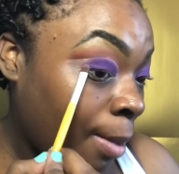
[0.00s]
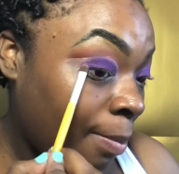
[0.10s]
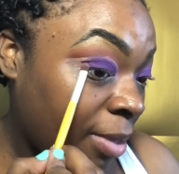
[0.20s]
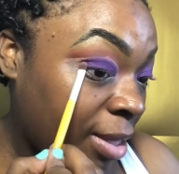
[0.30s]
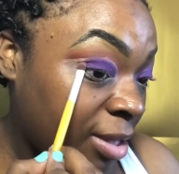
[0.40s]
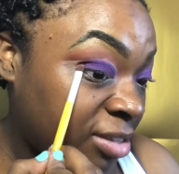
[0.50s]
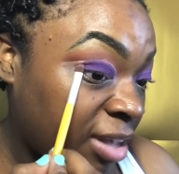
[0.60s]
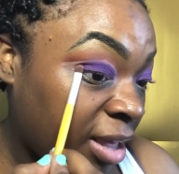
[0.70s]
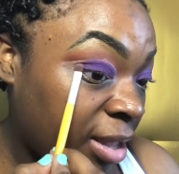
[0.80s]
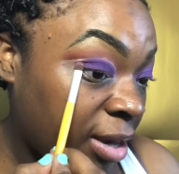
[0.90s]
because I
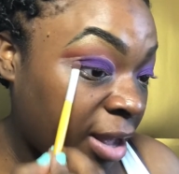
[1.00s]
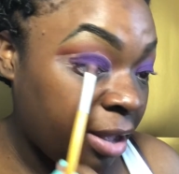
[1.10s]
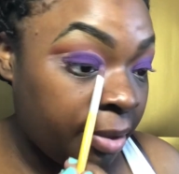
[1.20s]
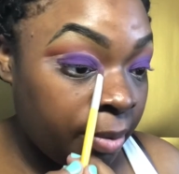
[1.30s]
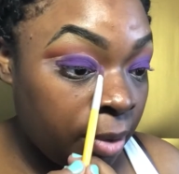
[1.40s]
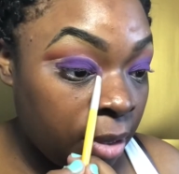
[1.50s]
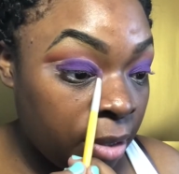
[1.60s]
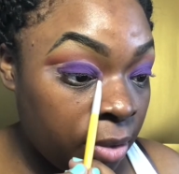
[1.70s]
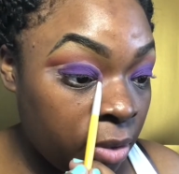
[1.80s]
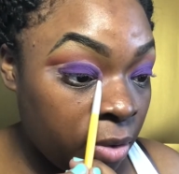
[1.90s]
cannot,
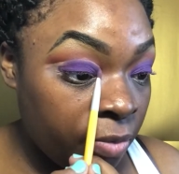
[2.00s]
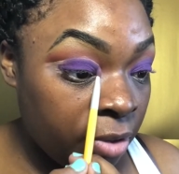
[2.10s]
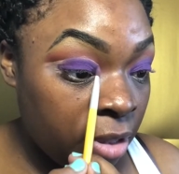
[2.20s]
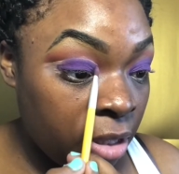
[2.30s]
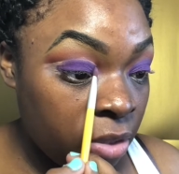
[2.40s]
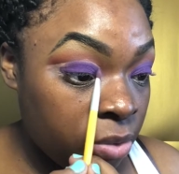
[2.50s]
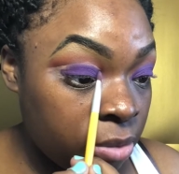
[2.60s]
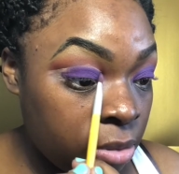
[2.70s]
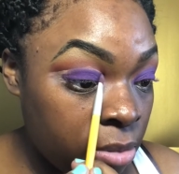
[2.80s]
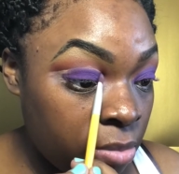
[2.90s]
really
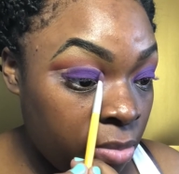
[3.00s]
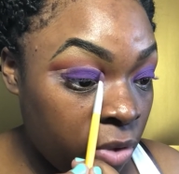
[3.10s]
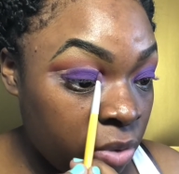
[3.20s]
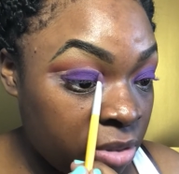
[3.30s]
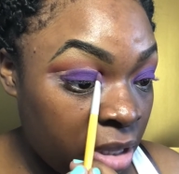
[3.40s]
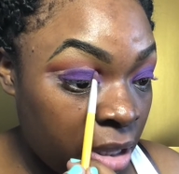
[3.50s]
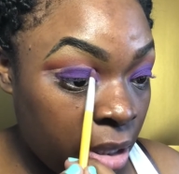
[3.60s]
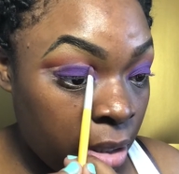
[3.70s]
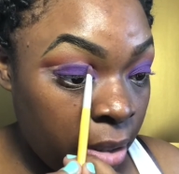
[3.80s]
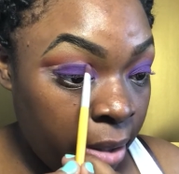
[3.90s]
use music